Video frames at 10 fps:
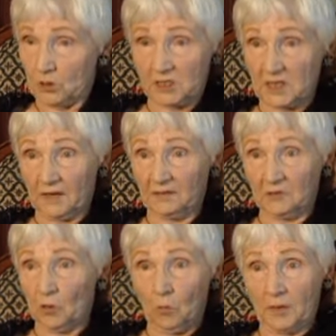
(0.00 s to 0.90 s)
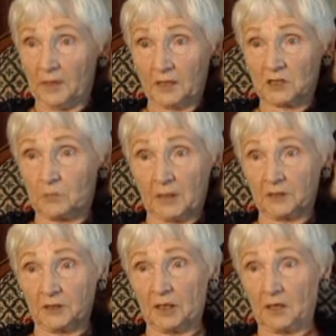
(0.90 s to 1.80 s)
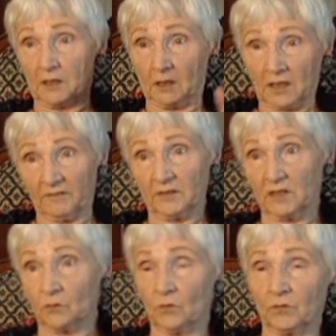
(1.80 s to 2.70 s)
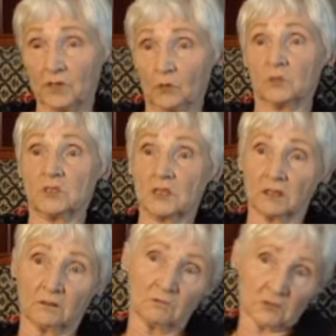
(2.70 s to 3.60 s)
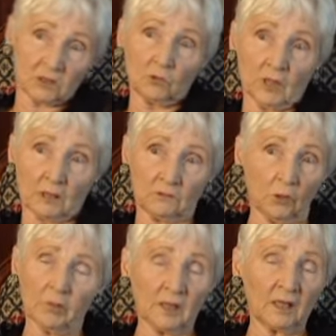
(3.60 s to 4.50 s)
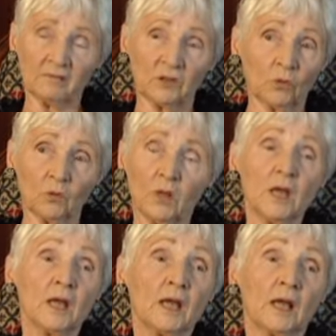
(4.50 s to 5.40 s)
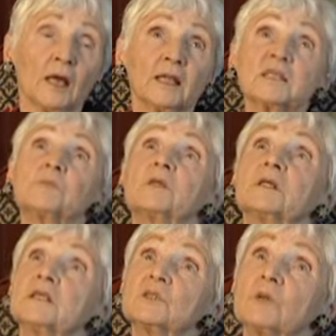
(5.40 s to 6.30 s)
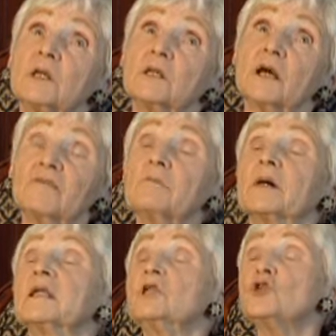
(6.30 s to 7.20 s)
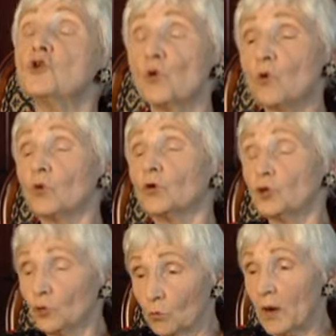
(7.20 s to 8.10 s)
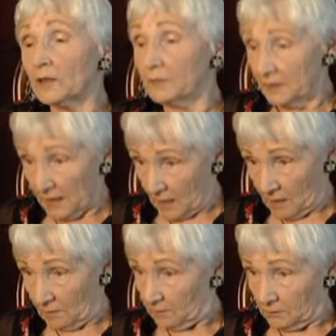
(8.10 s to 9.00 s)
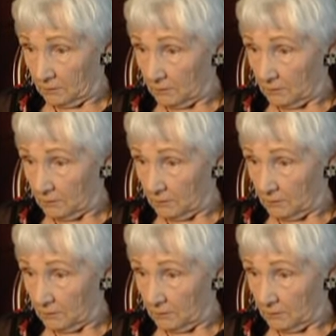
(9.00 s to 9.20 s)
It was sudden. Nobody expected anything. Everything over there was sudden, was quick. Nobody ever knew. Let's put it this way. Everybody knew you might be dying.